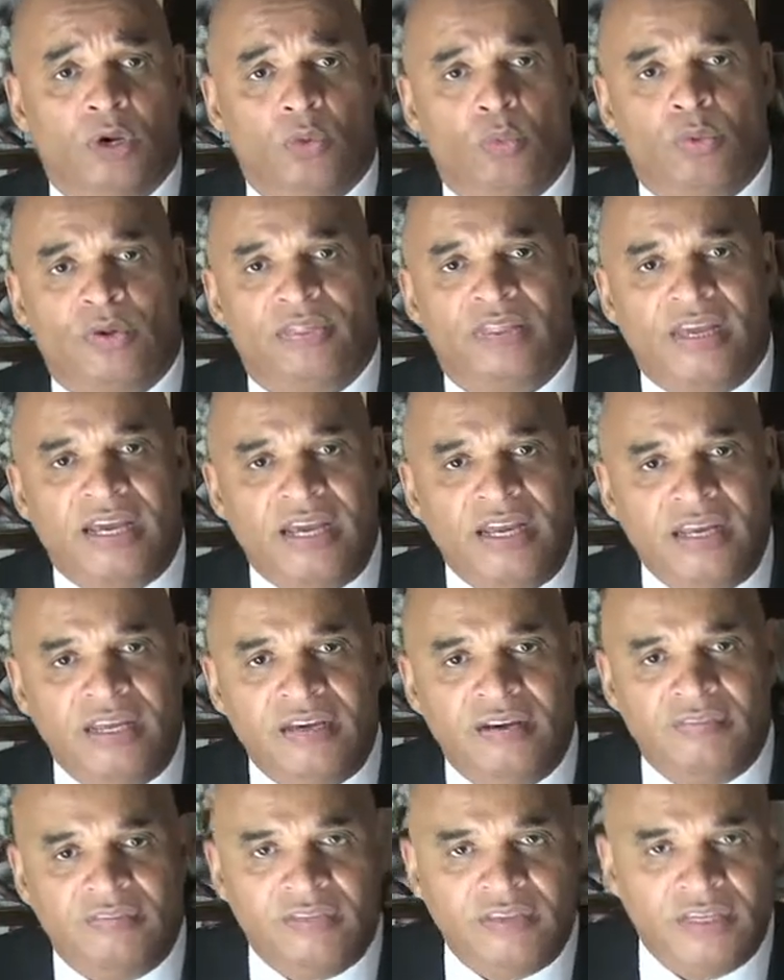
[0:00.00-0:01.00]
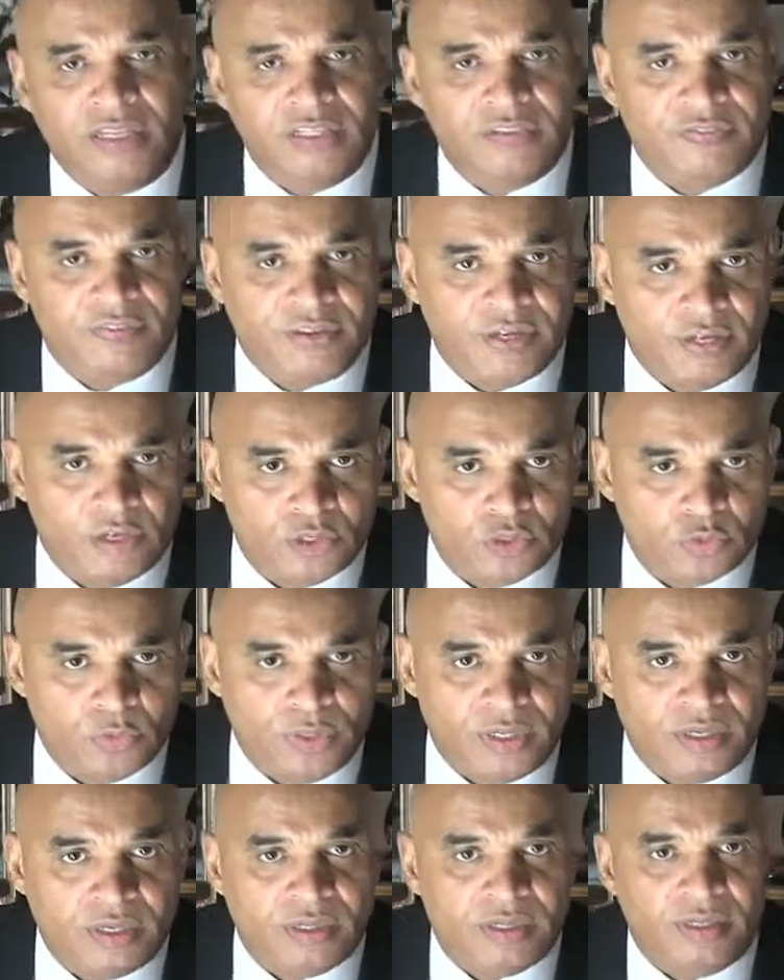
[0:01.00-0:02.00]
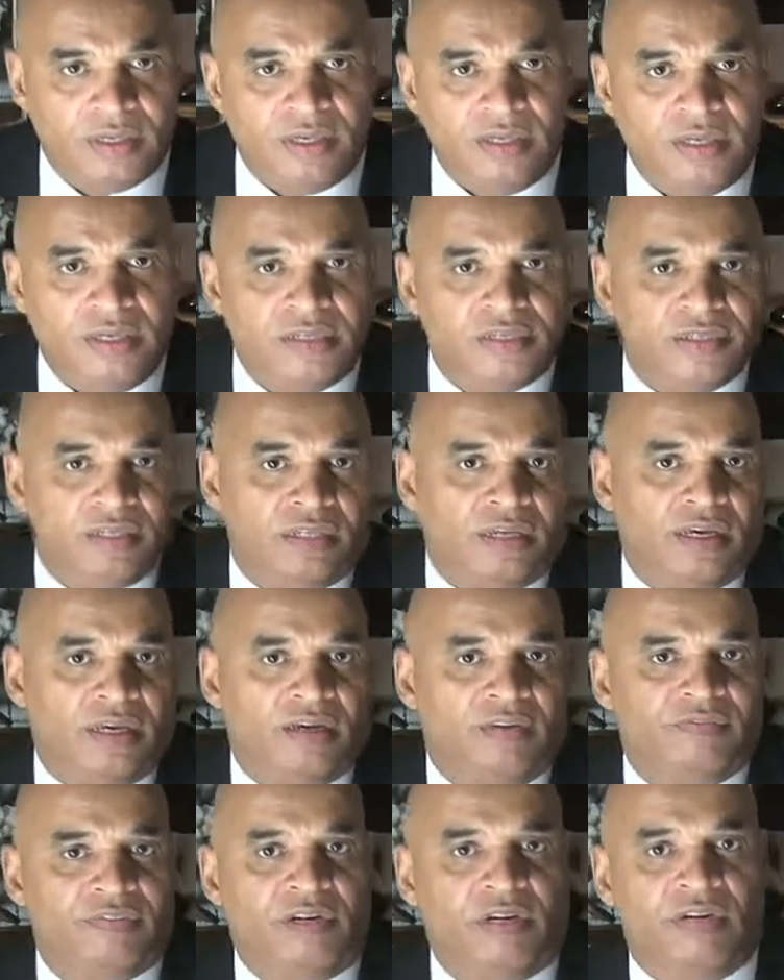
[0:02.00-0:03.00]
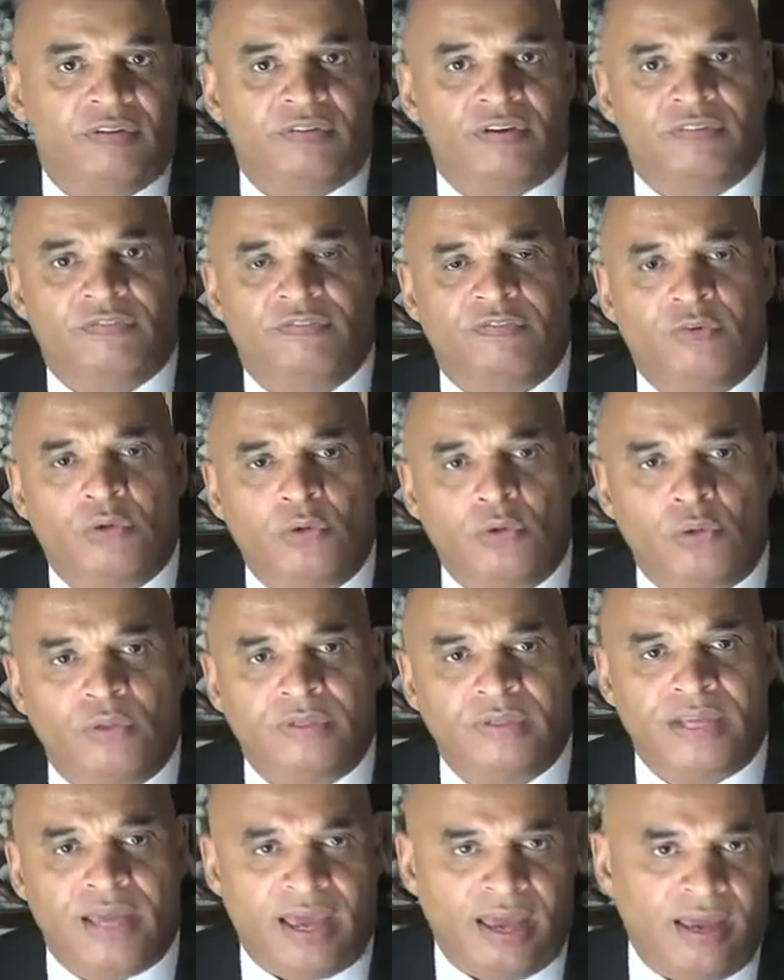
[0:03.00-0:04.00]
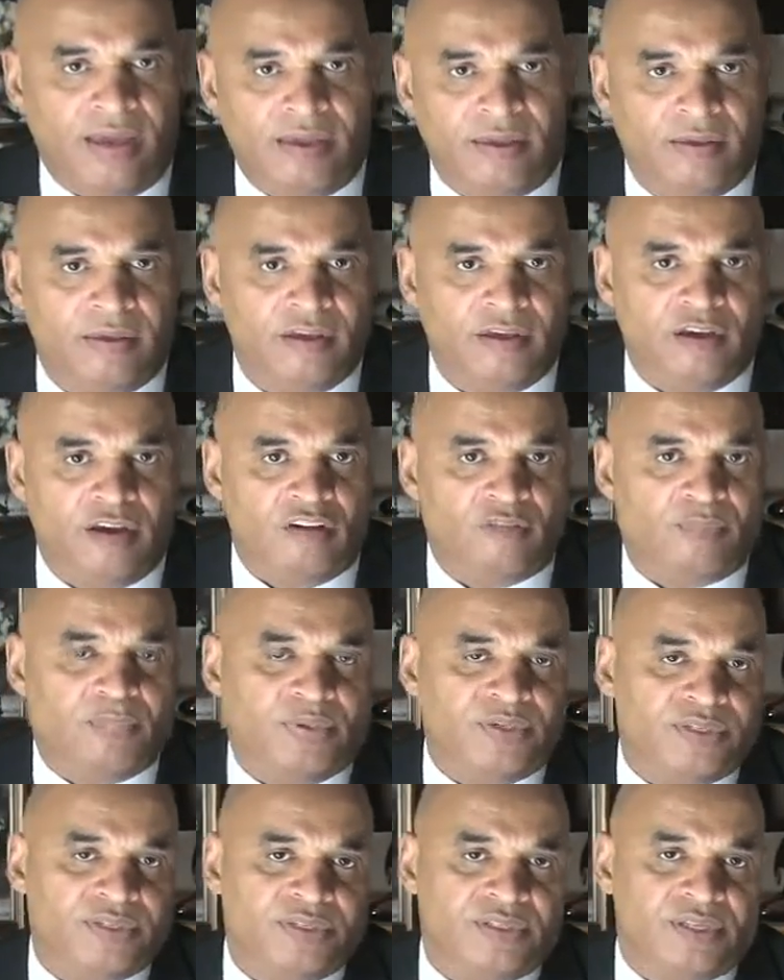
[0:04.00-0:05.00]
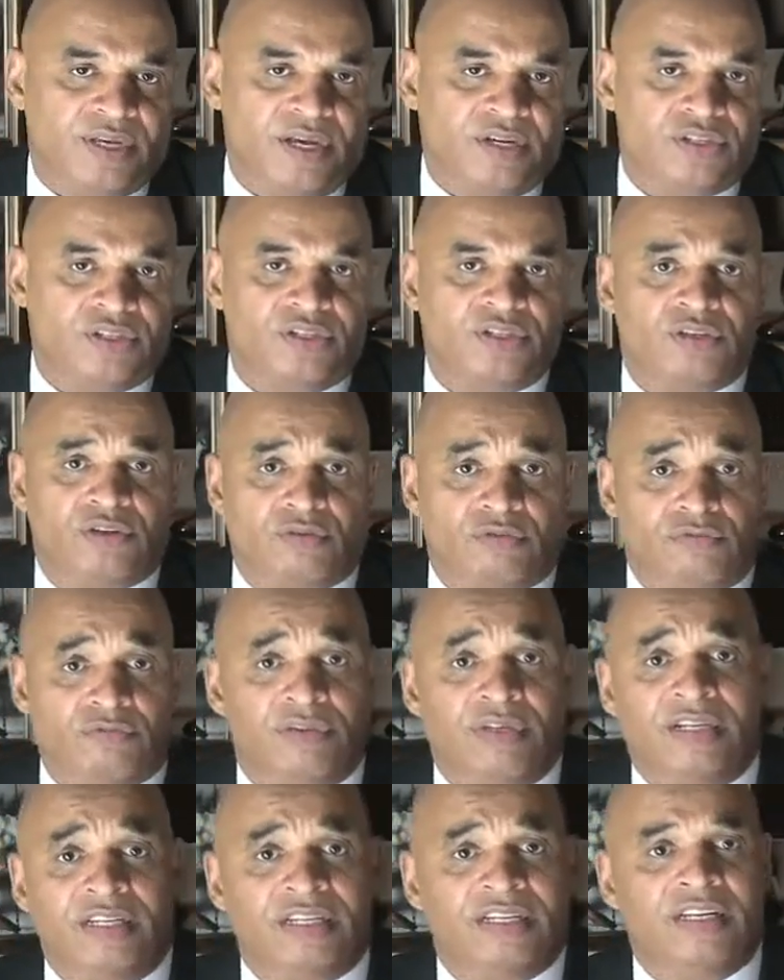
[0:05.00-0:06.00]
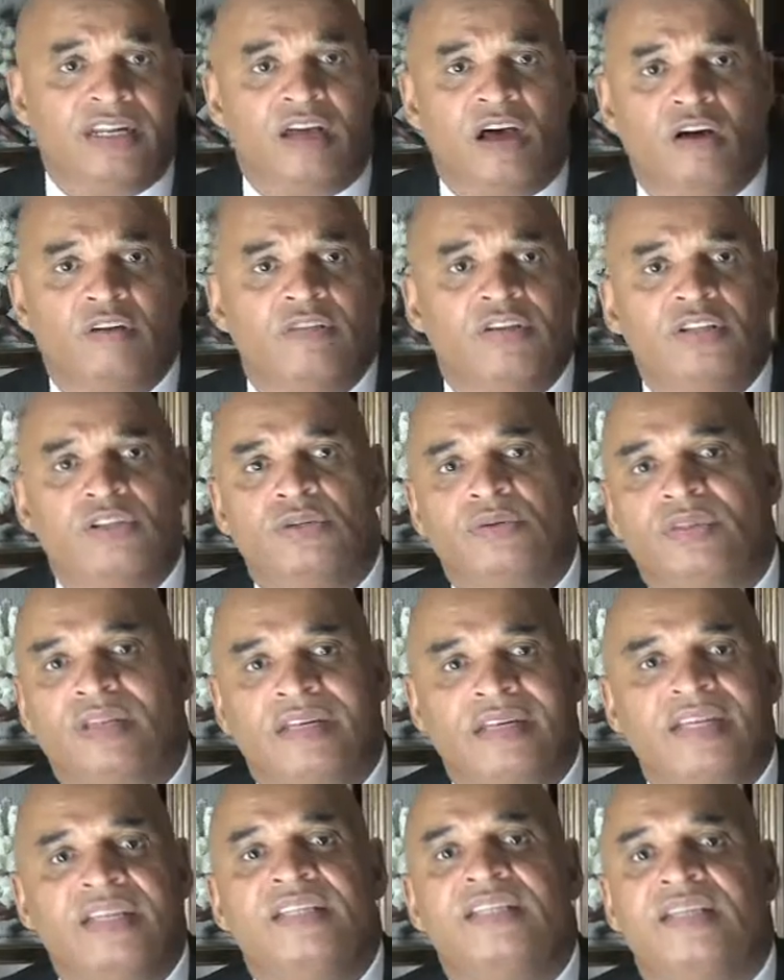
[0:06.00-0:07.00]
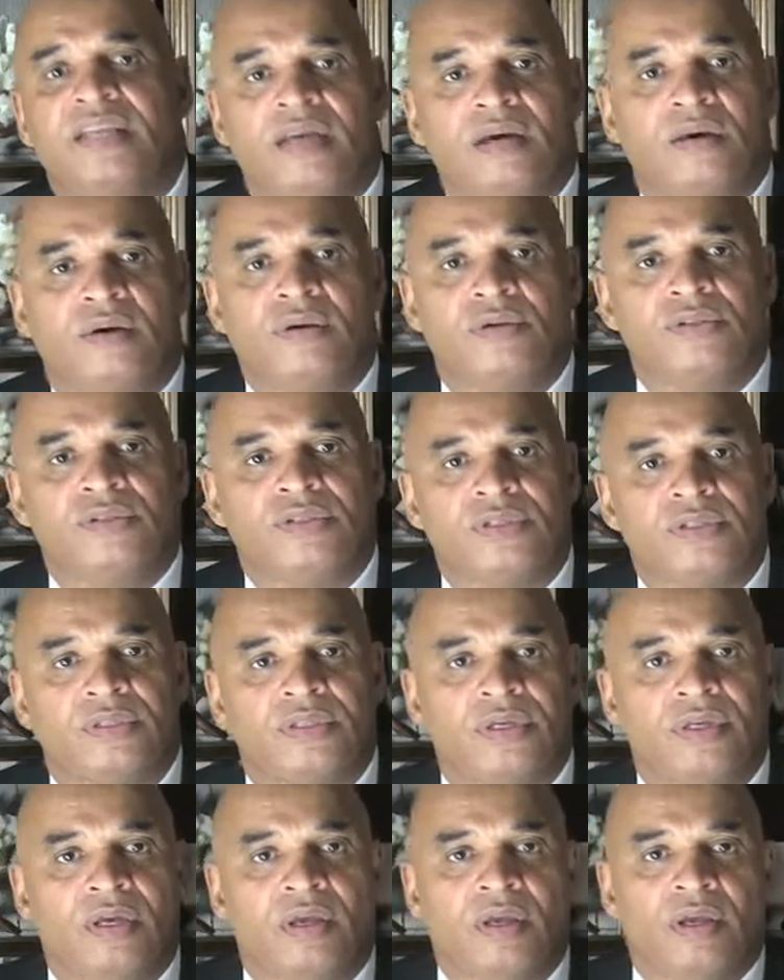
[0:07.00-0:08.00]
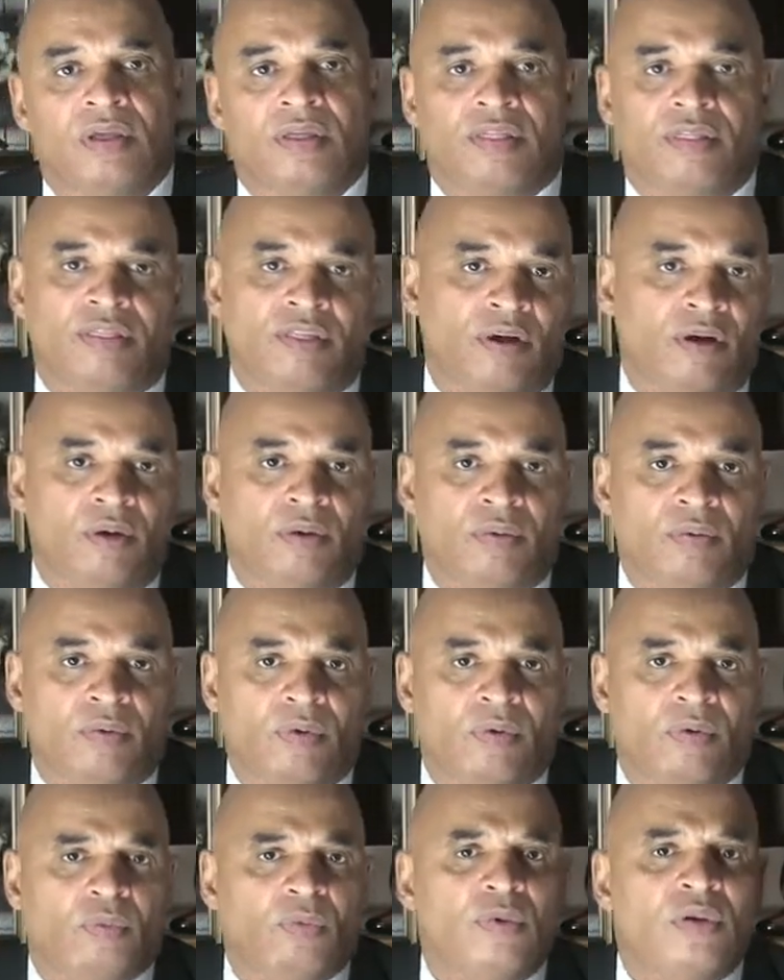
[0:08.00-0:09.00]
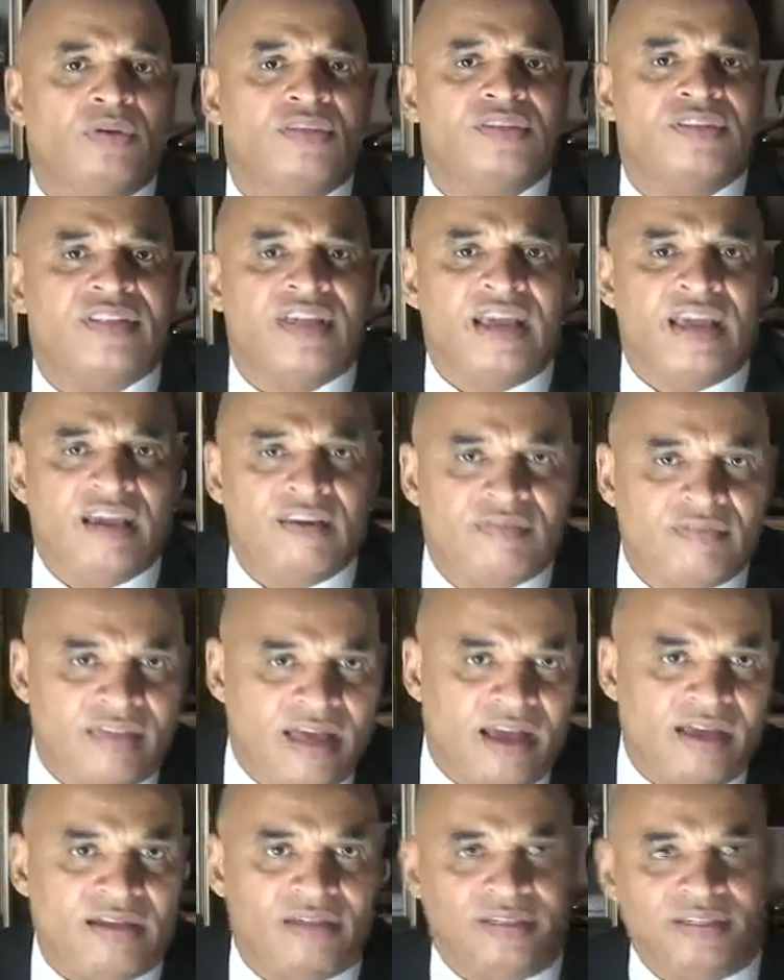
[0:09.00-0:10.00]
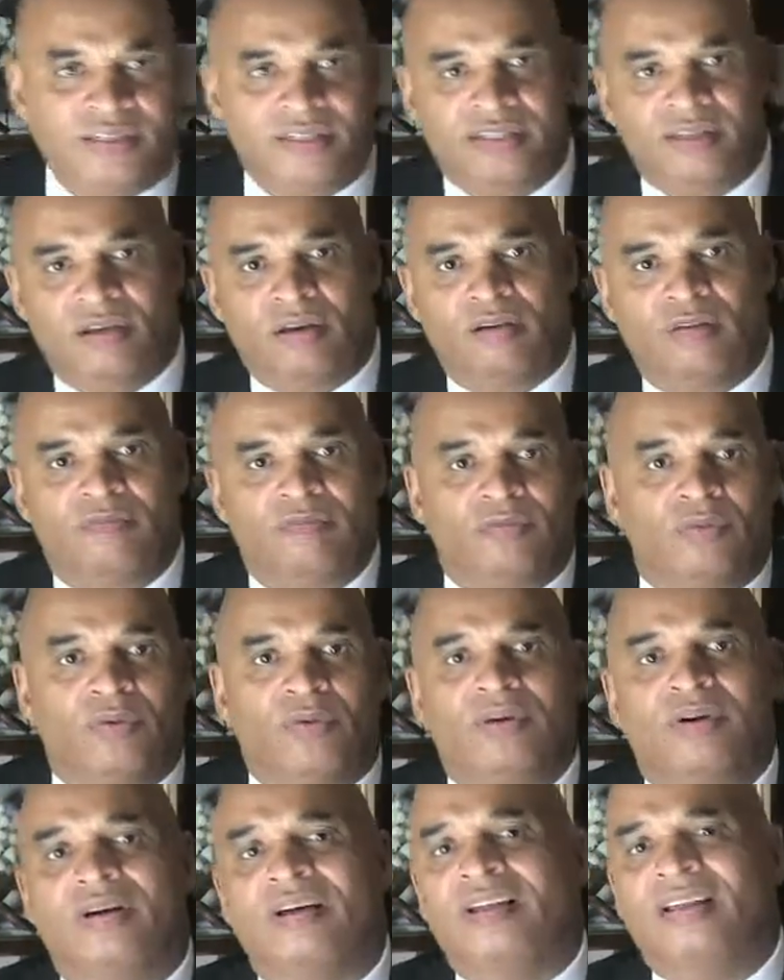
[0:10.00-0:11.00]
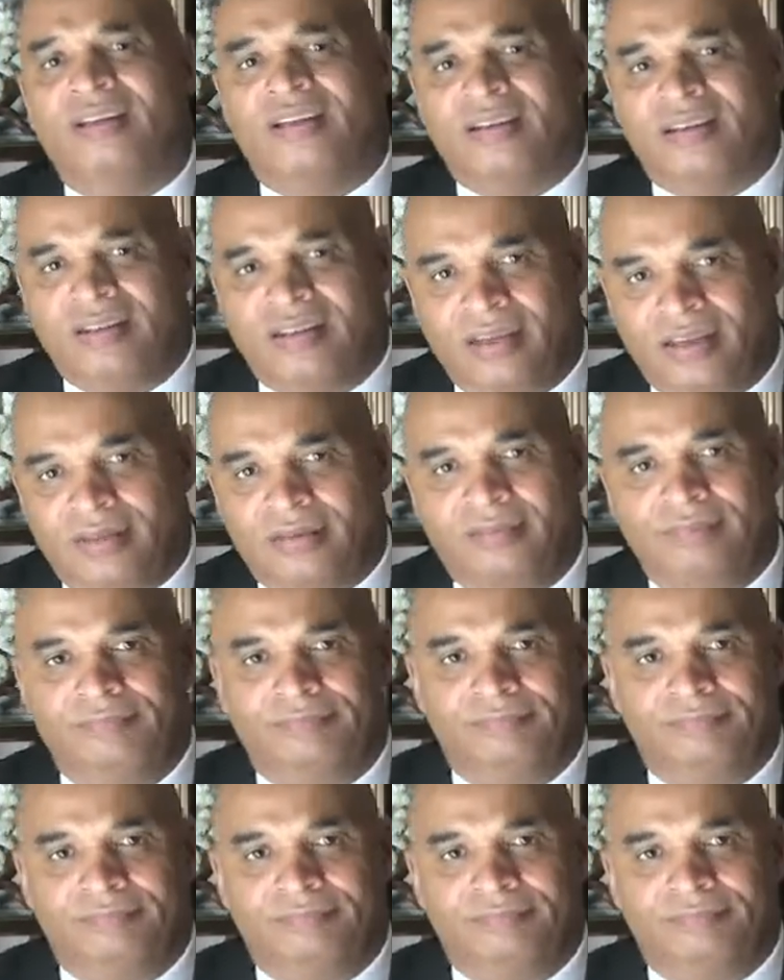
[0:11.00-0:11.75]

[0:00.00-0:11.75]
With any of these videos, we could easily have delivered a full day of presentation to really delve into the details, though we'll save that detail for a later date.